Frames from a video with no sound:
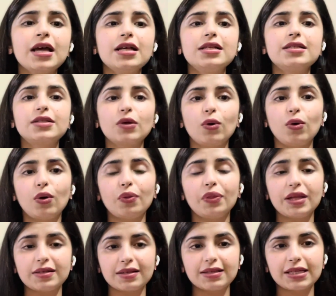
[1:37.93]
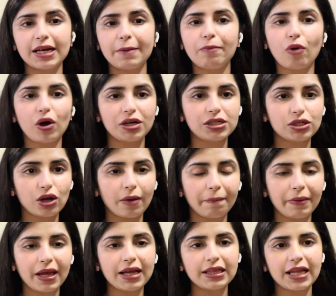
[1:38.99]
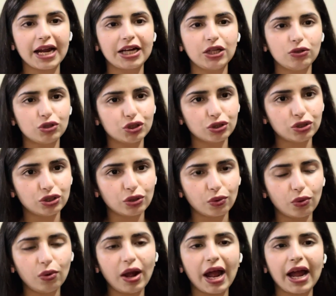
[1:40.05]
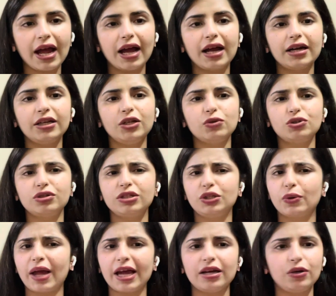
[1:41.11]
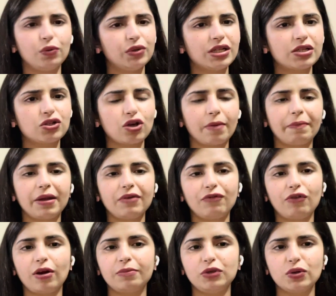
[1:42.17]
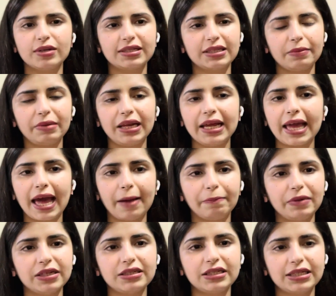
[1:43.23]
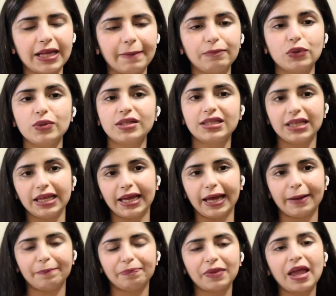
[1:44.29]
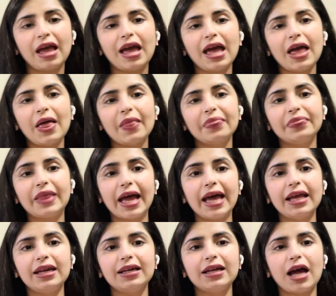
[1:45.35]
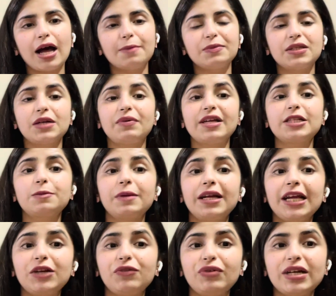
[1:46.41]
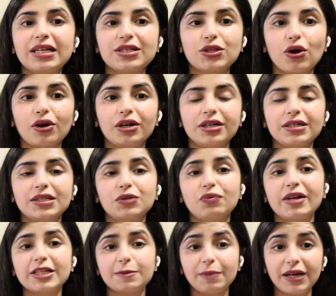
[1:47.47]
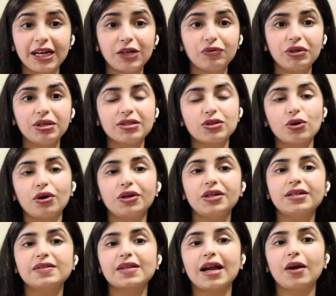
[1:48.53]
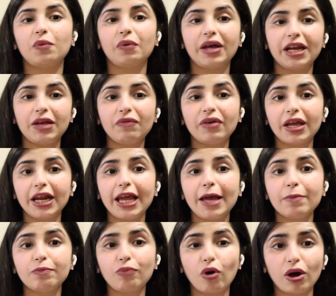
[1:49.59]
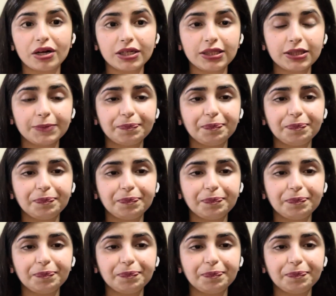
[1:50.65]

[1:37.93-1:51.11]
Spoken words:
So this is an important topic that you should do, and you can do this topic from USMLE Kaplan Step 2 CK. Then comes the respiratory disorders. Respiratory disorders are very, very important